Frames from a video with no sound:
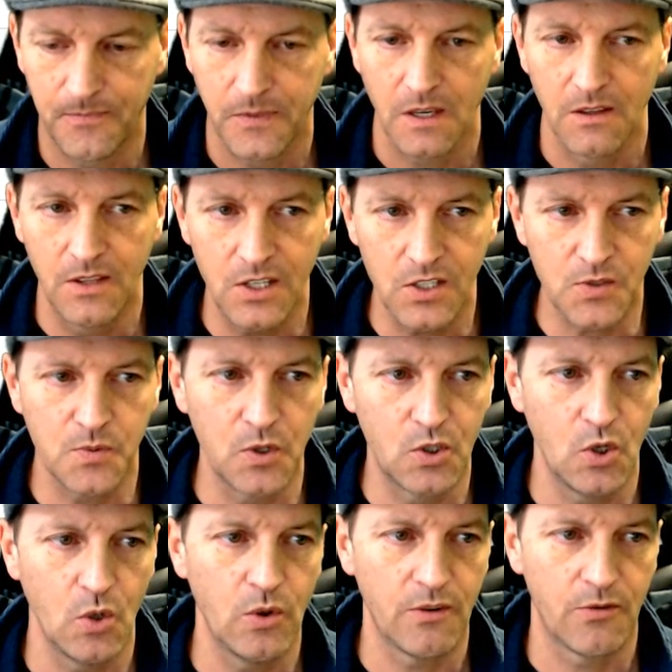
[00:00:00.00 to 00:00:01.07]
This will
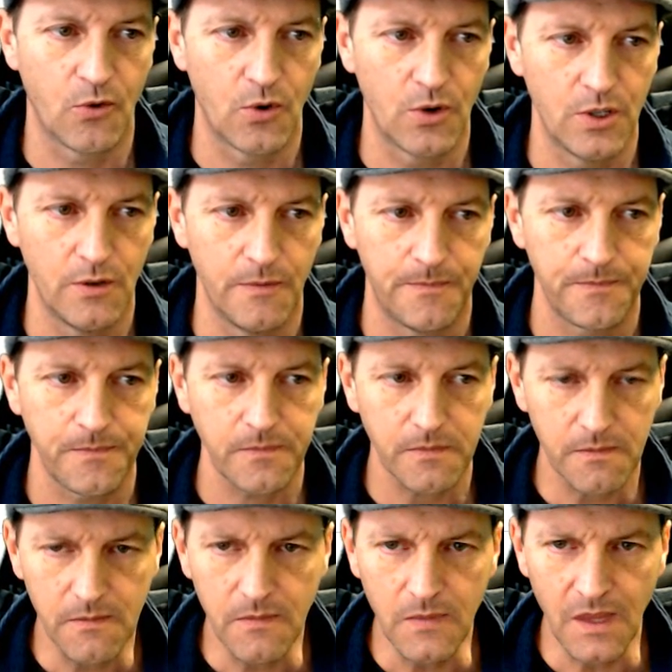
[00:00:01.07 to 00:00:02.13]
do it for you.
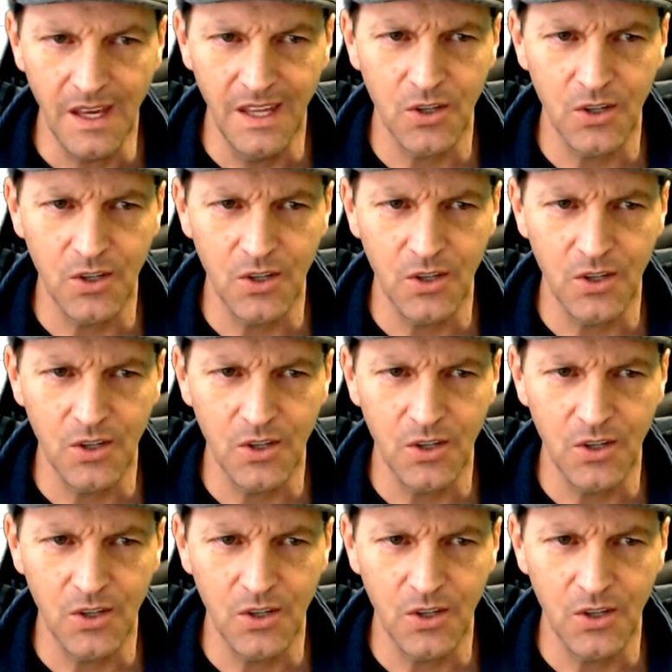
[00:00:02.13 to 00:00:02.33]
And